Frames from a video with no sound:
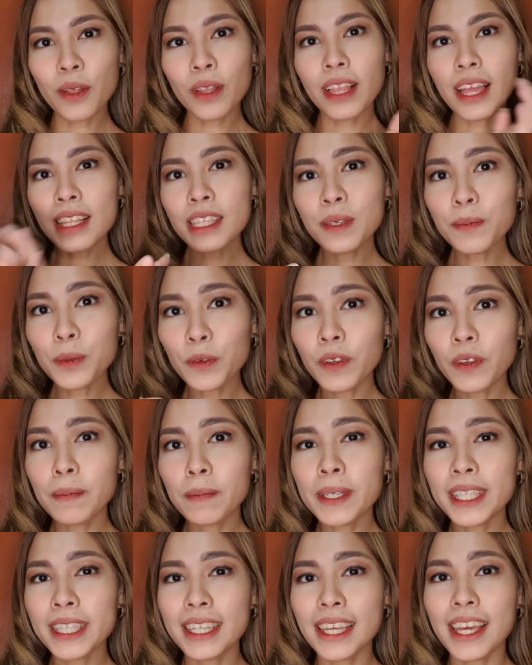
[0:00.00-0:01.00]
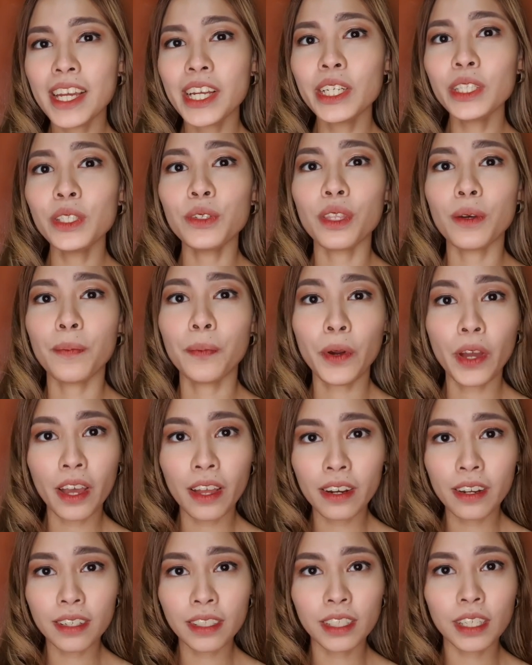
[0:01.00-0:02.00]
So let's move up a tier to the
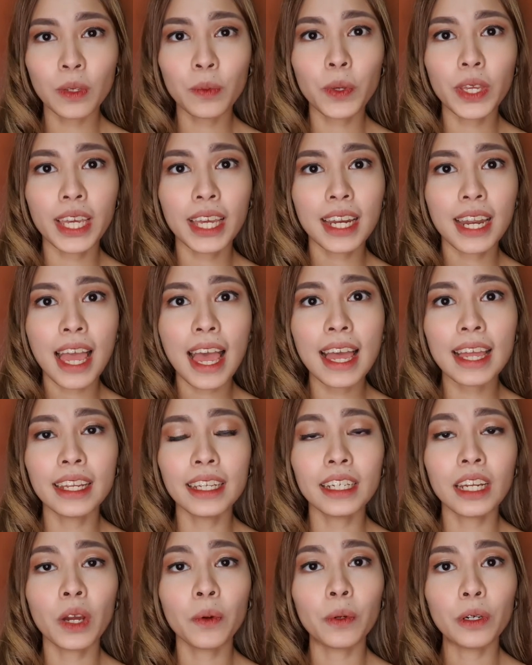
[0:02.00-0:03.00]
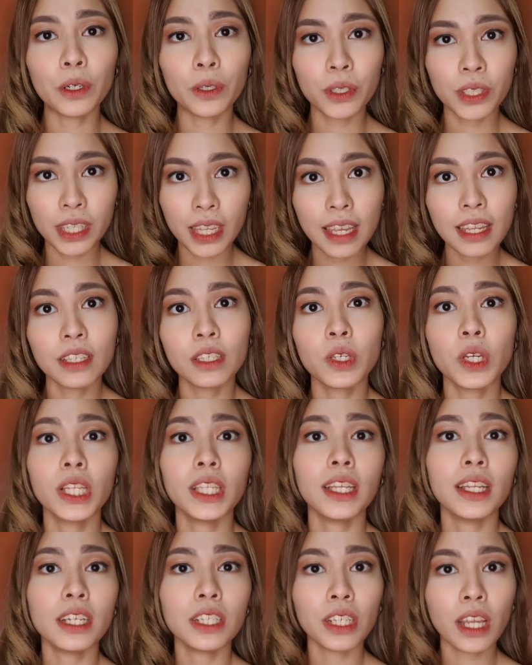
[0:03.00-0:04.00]
products that we can add in our routine.
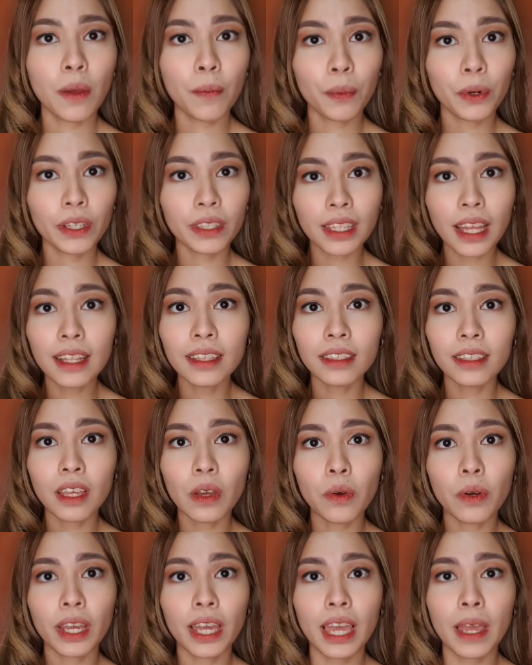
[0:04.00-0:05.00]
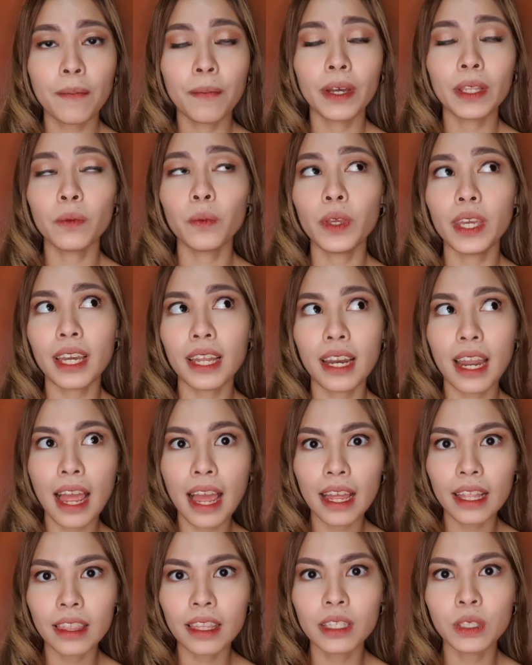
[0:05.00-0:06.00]
So hindi na siya importante, okay? But we
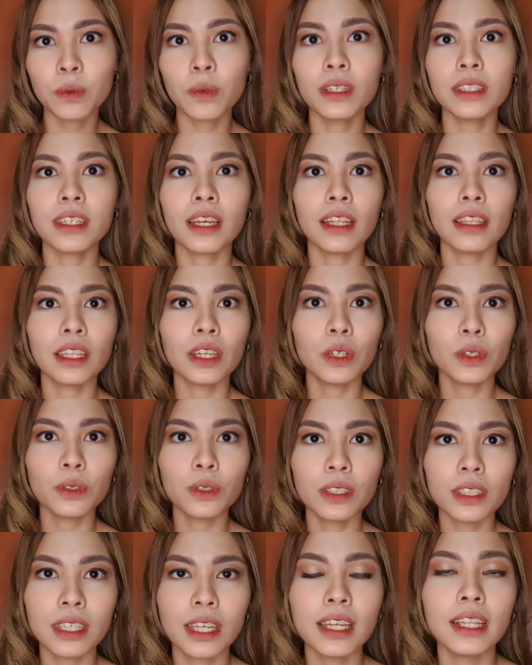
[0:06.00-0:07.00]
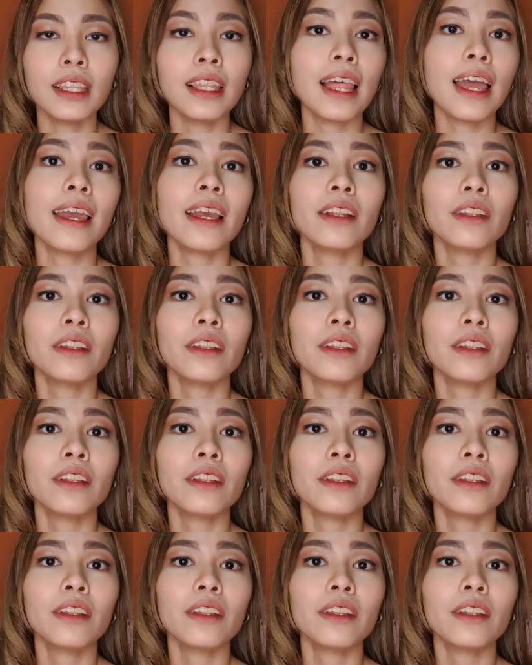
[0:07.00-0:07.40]
can add this one sa ating routine.